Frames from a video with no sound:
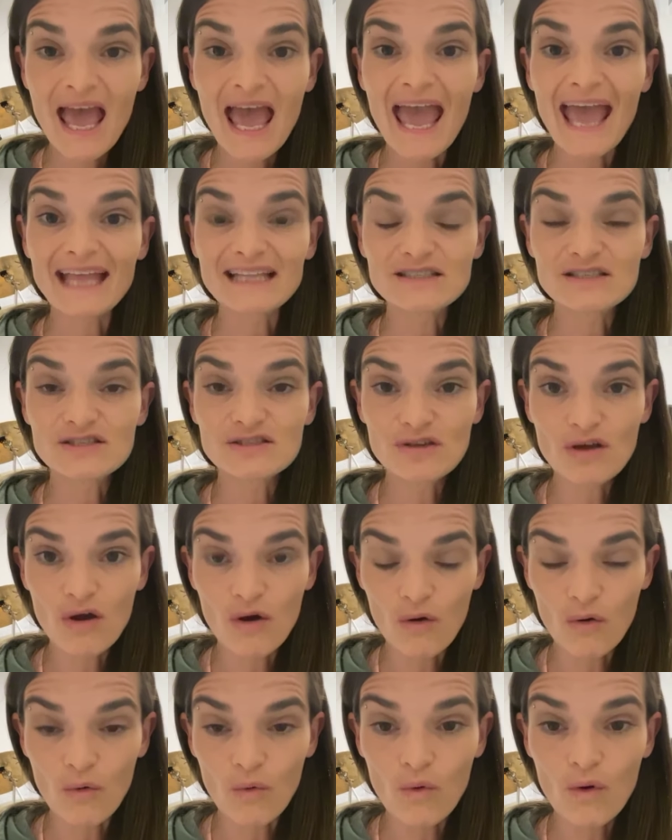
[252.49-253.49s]
And
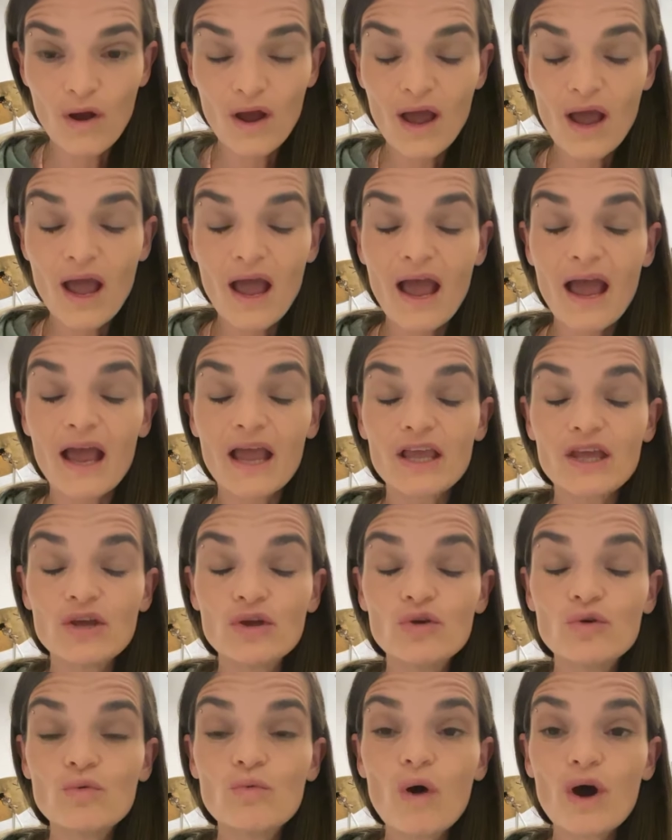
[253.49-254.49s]
so
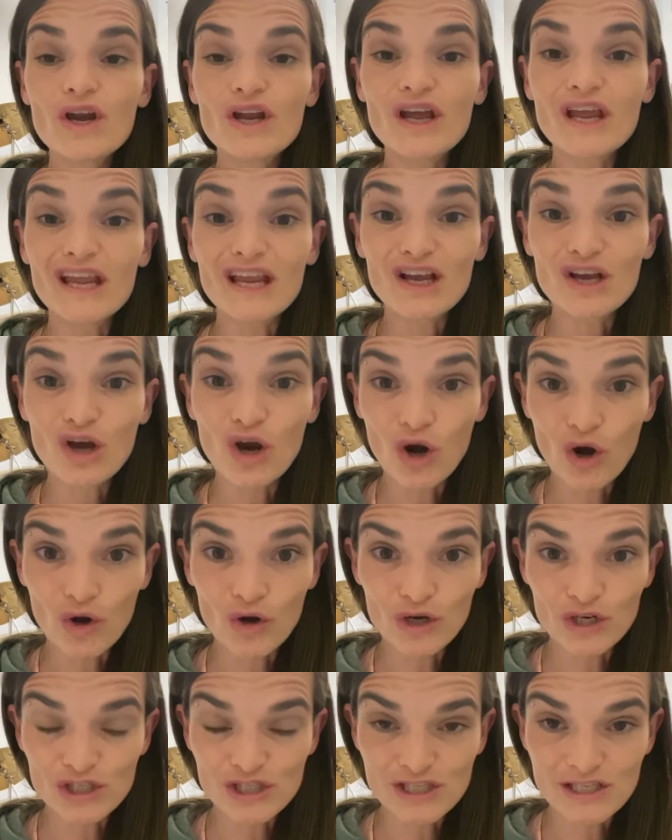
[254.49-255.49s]
you want to
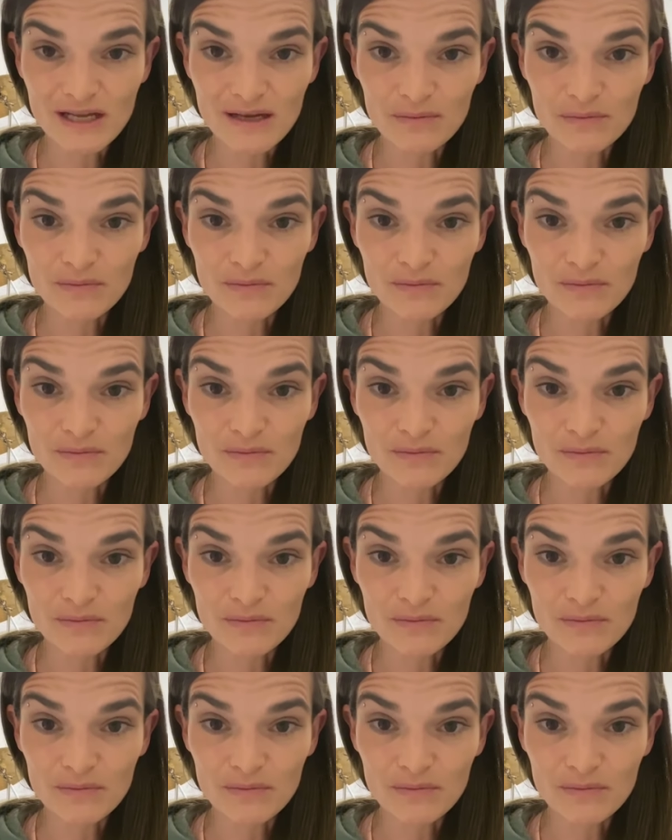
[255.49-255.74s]
encourage them